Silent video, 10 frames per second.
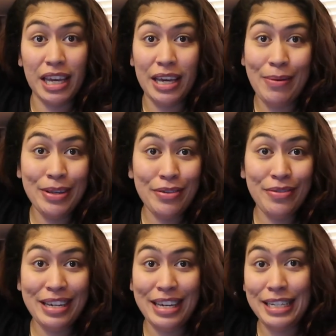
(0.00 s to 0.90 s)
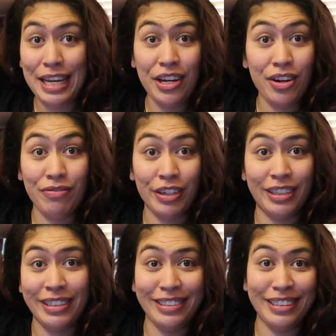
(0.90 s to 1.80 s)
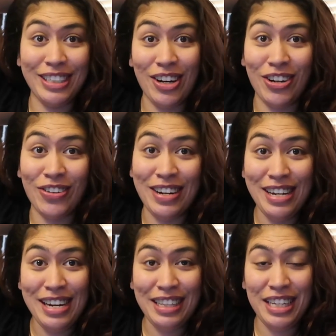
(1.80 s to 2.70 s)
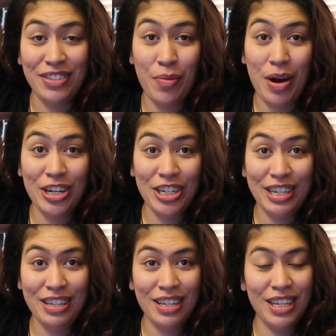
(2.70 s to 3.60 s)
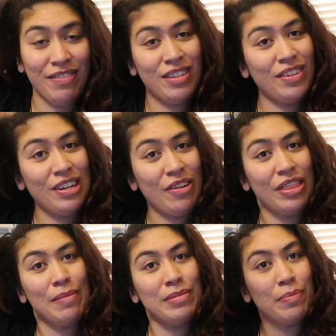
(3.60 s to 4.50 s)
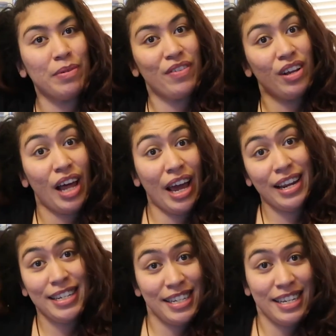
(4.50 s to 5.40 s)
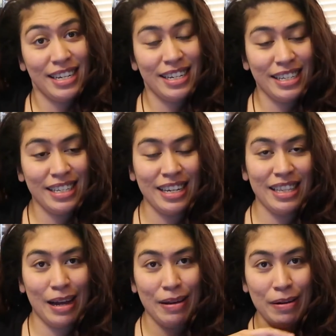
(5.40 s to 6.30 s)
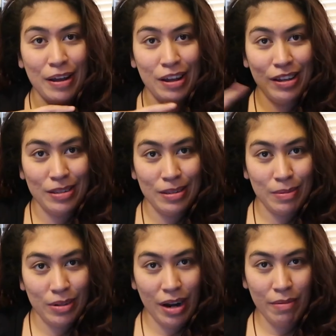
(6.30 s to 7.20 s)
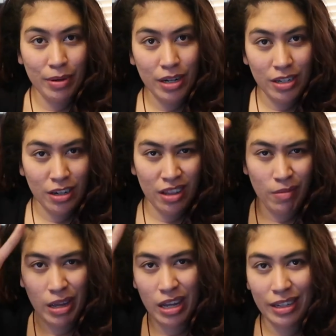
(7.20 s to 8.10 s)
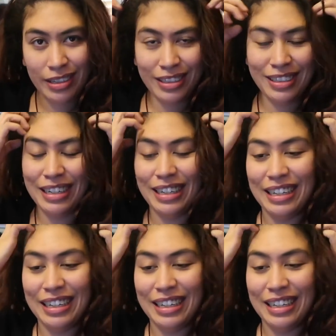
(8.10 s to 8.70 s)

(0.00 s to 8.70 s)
it was a Ricky takeover. So thanks for watching. Give this video a thumbs up if you liked it. Hit that subscribe button, turn on the bell,